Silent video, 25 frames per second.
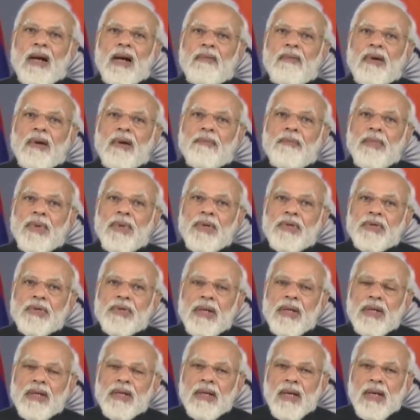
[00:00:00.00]
Under our
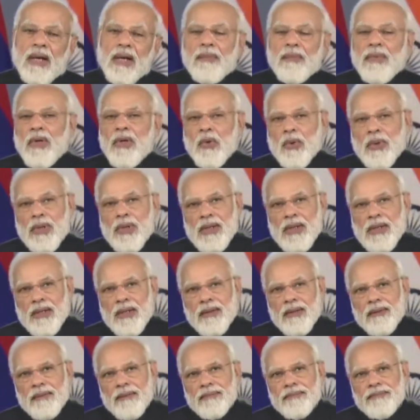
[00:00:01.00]
mission Karma Yogi,
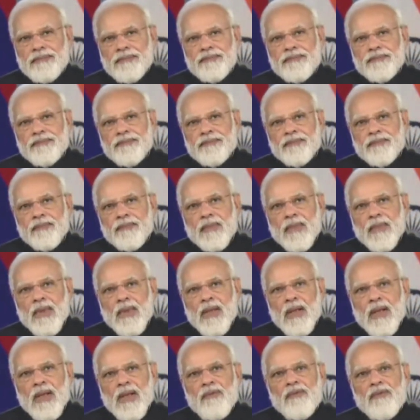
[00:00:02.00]

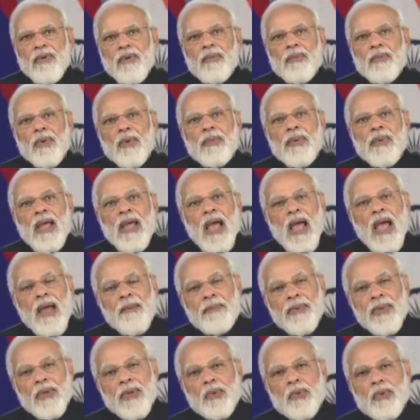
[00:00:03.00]
we would be
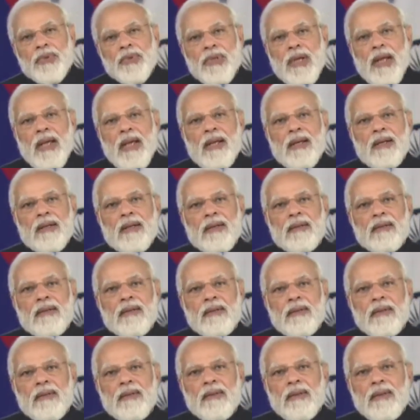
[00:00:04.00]
happy to share
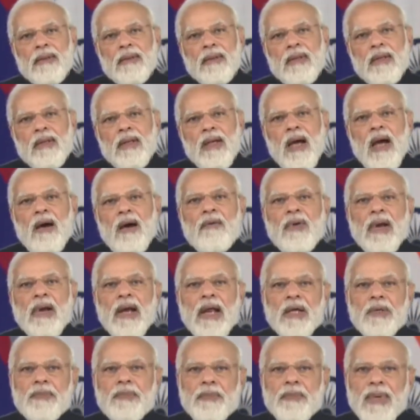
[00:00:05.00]

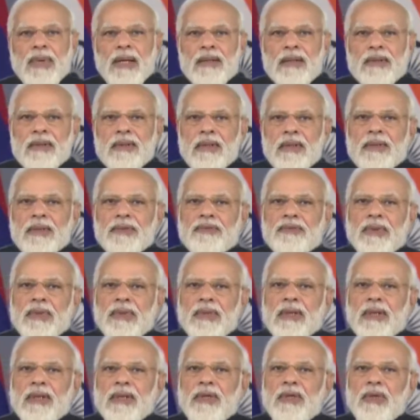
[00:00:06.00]
our experiences
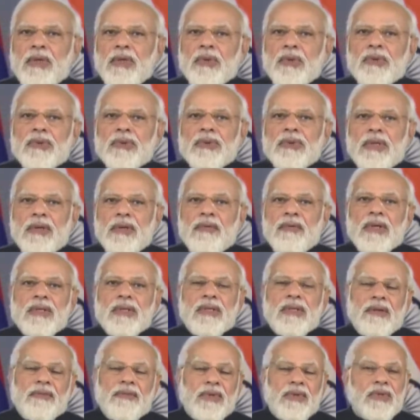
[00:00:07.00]
with the new
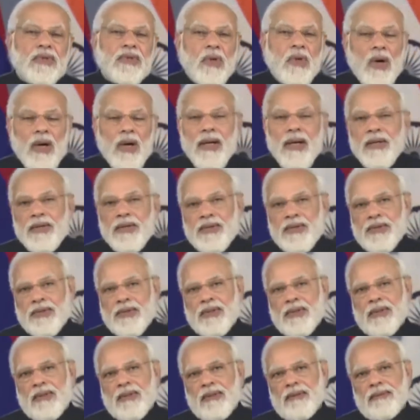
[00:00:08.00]
civil service
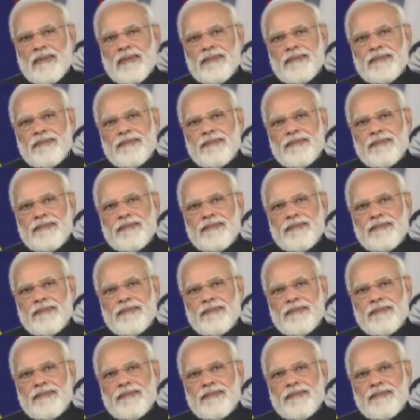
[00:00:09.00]
college